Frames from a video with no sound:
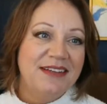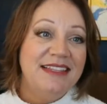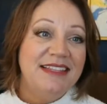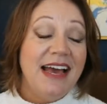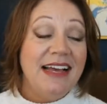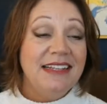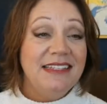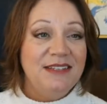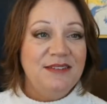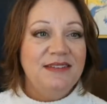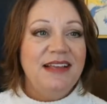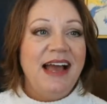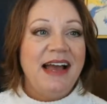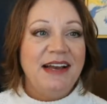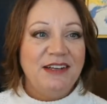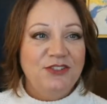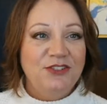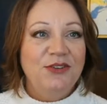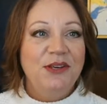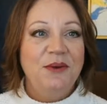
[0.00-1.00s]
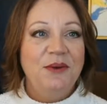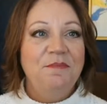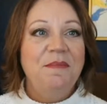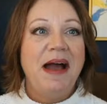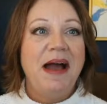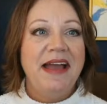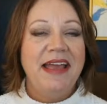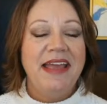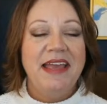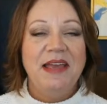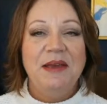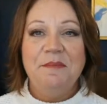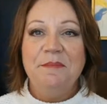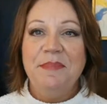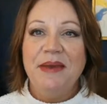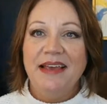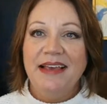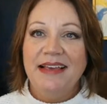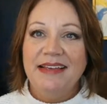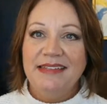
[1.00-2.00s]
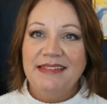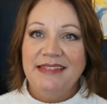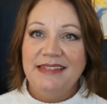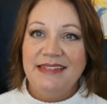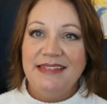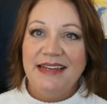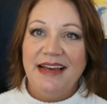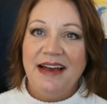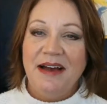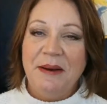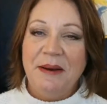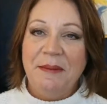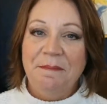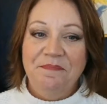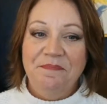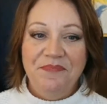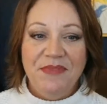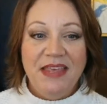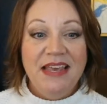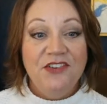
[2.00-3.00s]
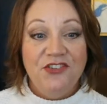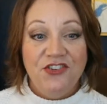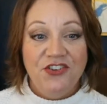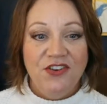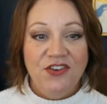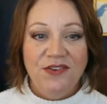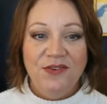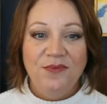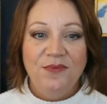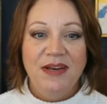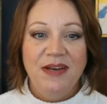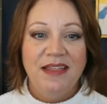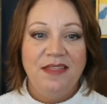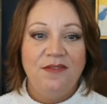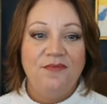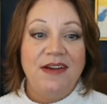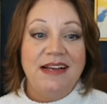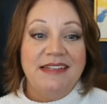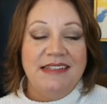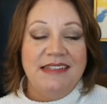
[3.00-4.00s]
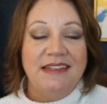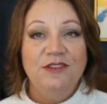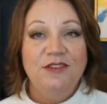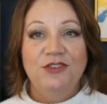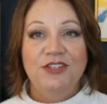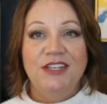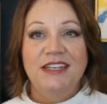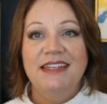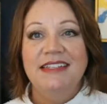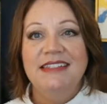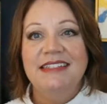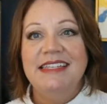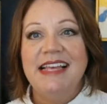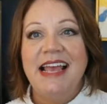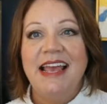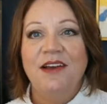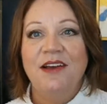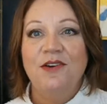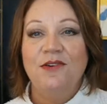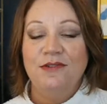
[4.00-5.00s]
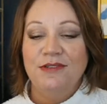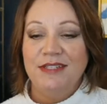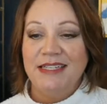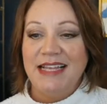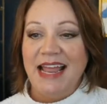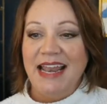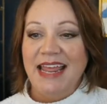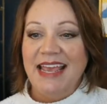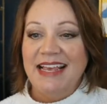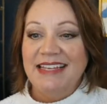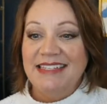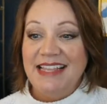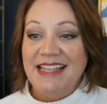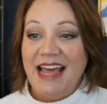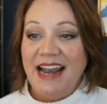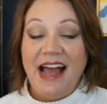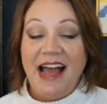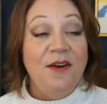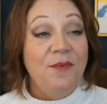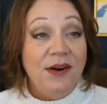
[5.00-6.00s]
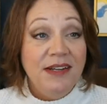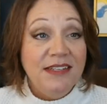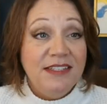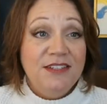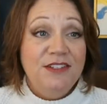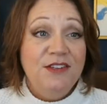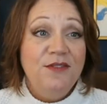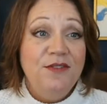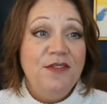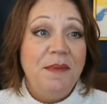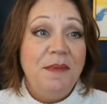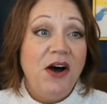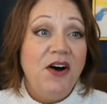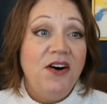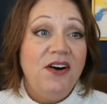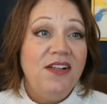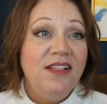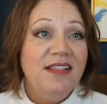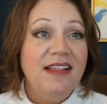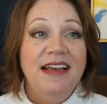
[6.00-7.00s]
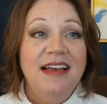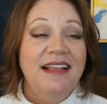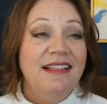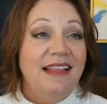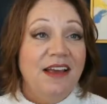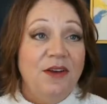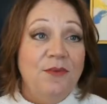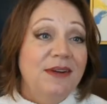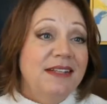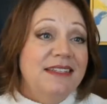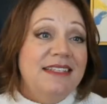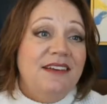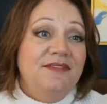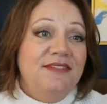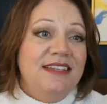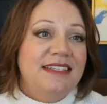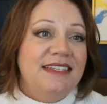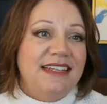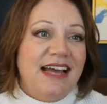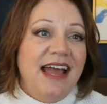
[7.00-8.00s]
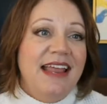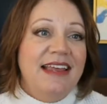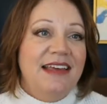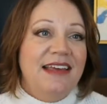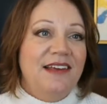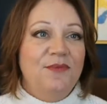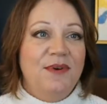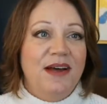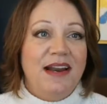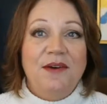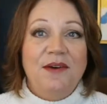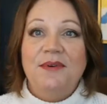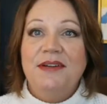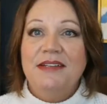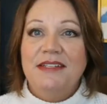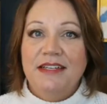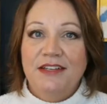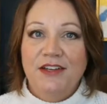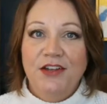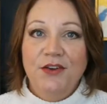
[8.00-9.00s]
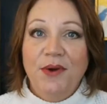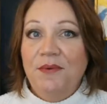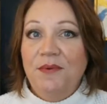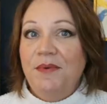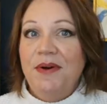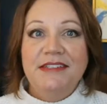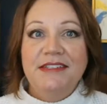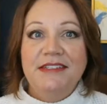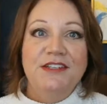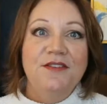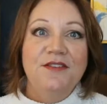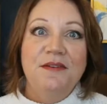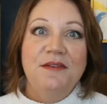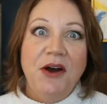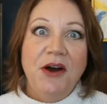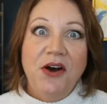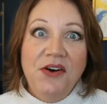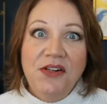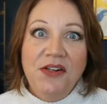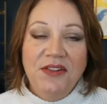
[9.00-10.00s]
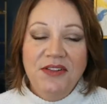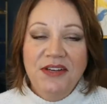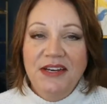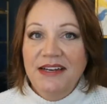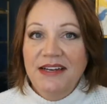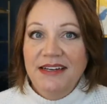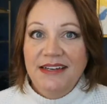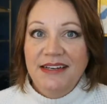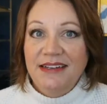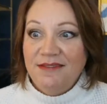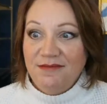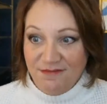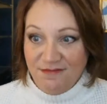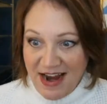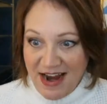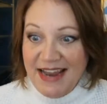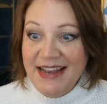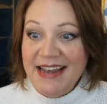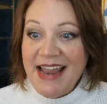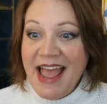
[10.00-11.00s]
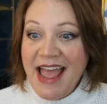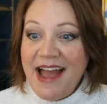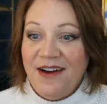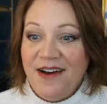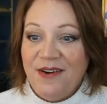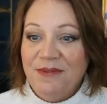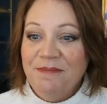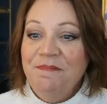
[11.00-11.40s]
That's actually my biggest issue with resolutions and goal setting is that I want to do them all. Like once I've decided what I want to do, I want to do them all right now.